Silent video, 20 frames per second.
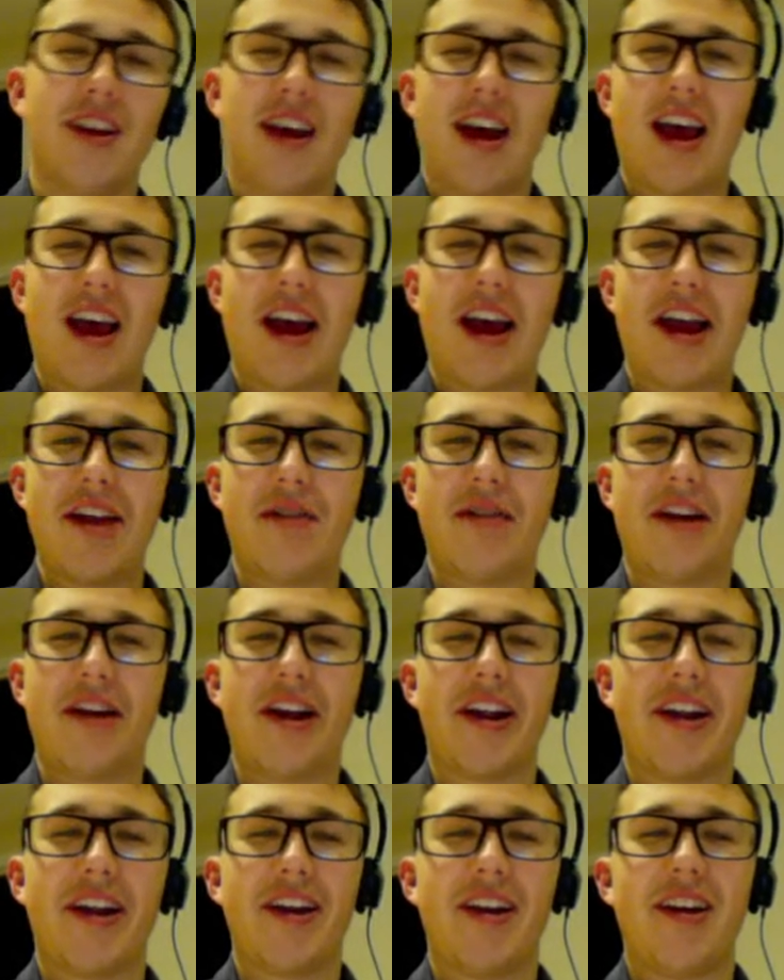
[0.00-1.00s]

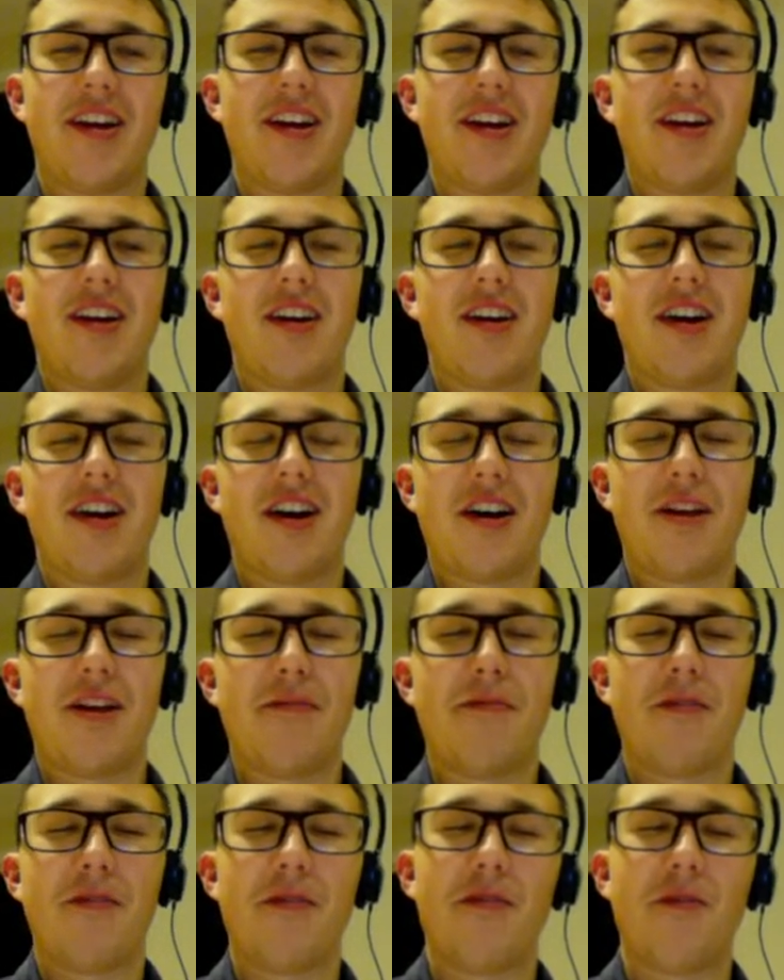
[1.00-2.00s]
Anyway,
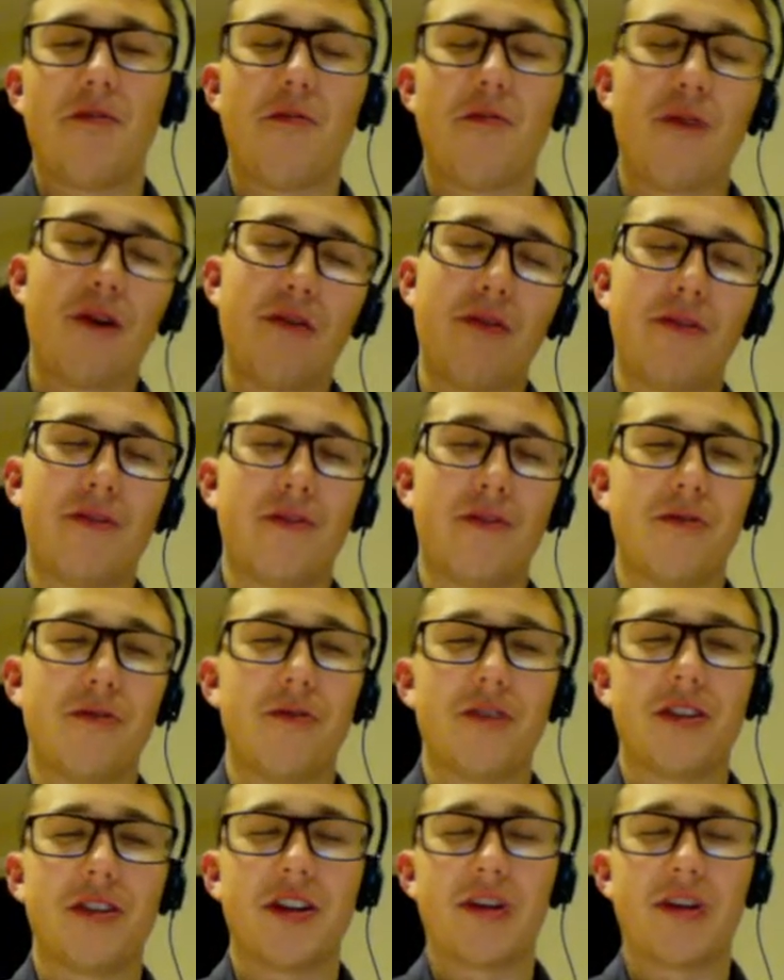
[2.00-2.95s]
while we've talked